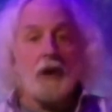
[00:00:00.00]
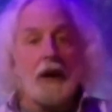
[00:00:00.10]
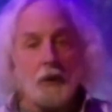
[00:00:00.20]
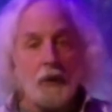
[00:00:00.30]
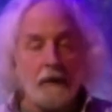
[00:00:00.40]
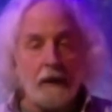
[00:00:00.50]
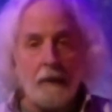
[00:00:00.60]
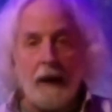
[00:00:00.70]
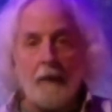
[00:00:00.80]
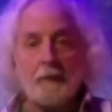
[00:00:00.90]
knew nothing
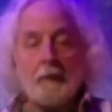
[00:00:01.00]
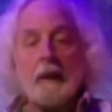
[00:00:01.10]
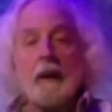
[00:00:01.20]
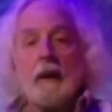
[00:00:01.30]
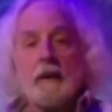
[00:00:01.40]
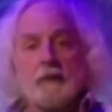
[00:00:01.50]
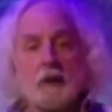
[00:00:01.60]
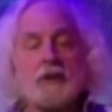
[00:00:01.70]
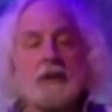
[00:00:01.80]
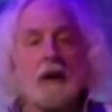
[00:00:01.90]
about. The
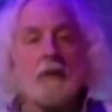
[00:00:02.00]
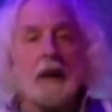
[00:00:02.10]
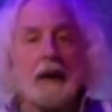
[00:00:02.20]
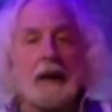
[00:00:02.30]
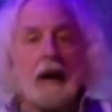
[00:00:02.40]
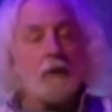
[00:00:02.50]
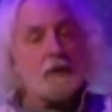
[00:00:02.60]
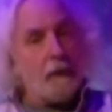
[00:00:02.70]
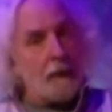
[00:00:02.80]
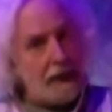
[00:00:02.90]
first theremin I got was
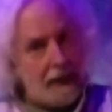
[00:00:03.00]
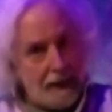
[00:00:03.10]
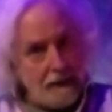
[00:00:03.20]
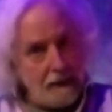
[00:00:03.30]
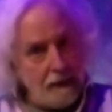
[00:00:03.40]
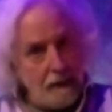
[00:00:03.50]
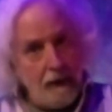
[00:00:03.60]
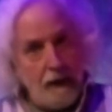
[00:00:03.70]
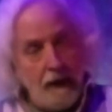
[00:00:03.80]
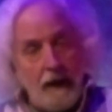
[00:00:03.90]
from a kit.
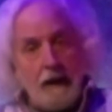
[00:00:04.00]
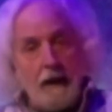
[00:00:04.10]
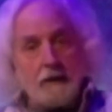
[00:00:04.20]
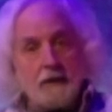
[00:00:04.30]
It's the